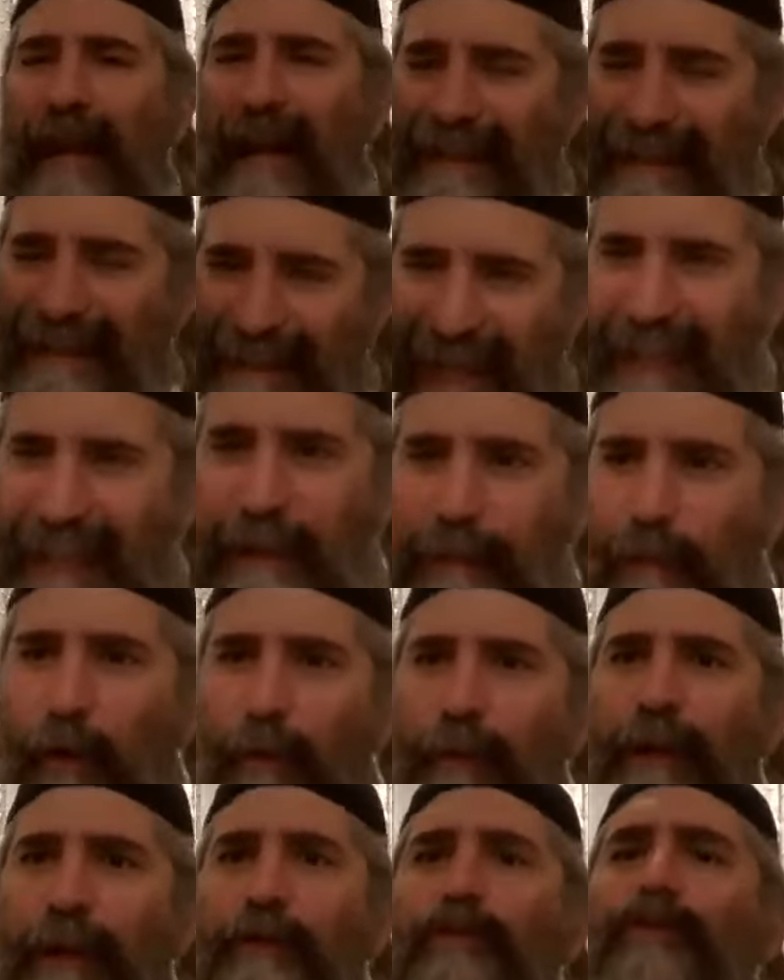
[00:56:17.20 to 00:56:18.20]
at that
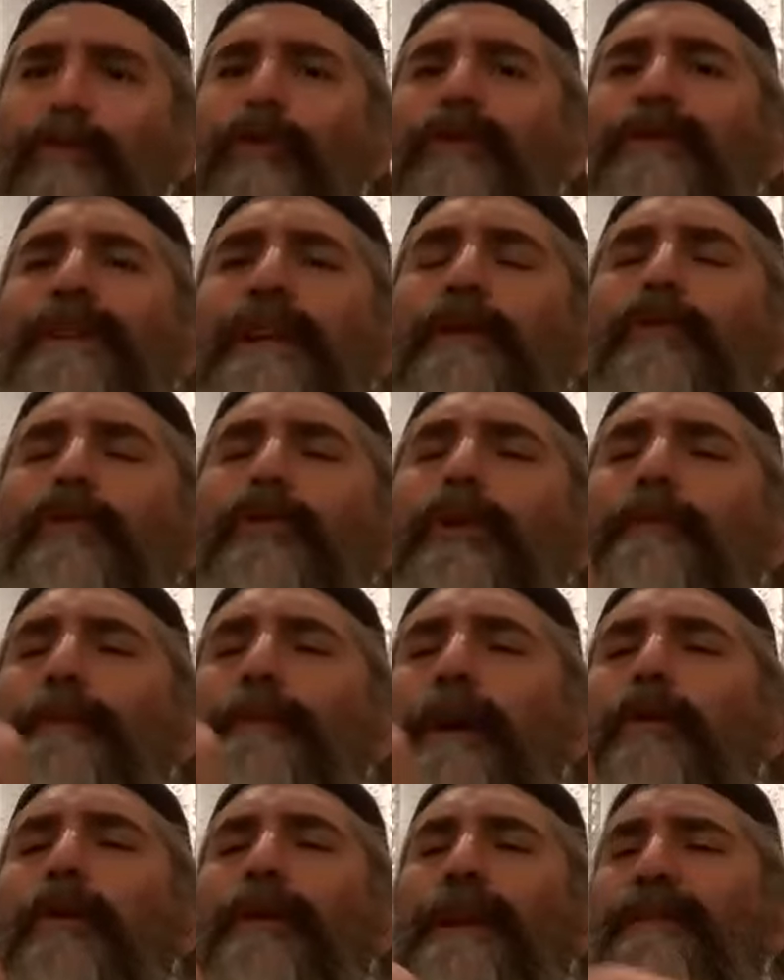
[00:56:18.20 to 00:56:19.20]
moment do the tikkun
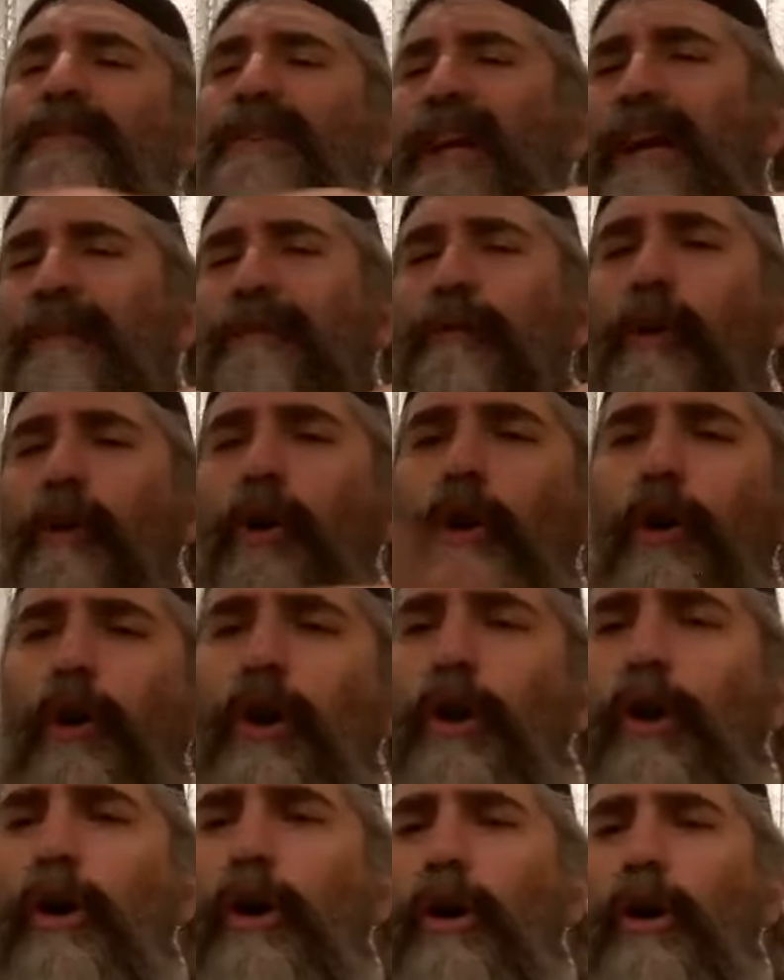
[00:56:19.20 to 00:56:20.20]
of Bechol Nafshecha for
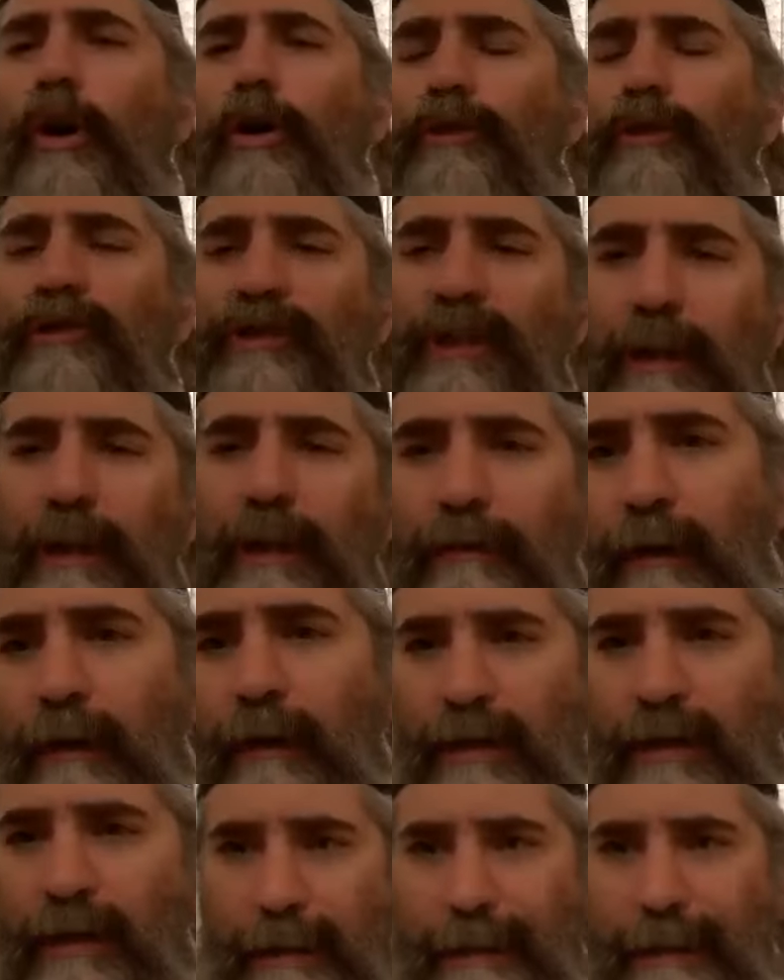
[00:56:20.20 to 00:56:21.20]
all the
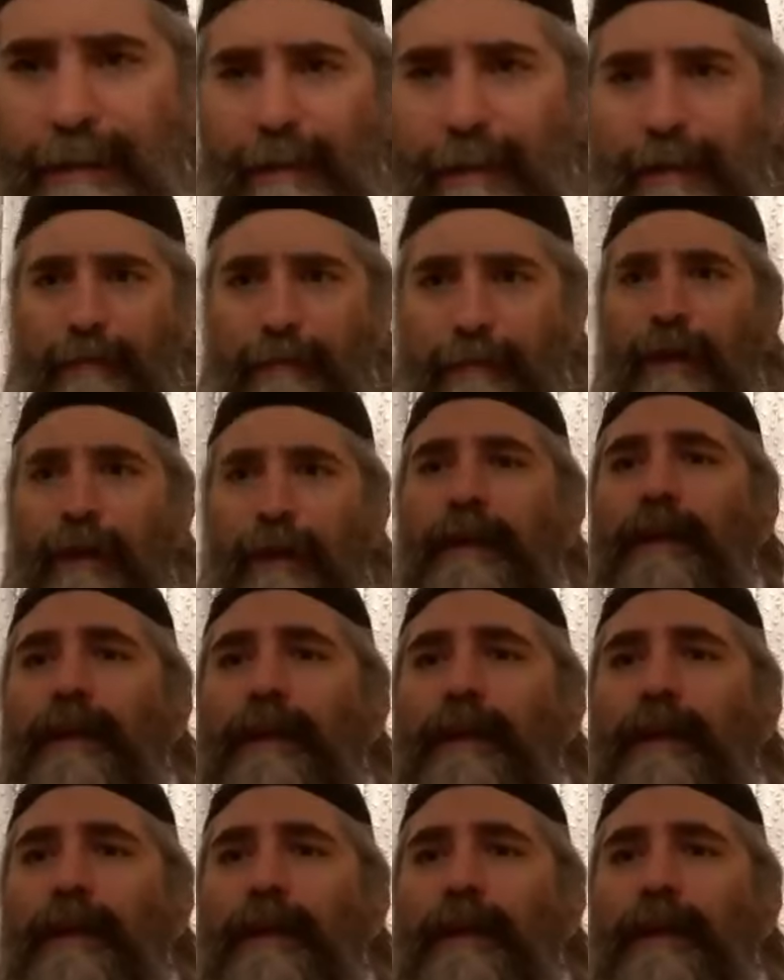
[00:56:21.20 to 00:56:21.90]
generations to come.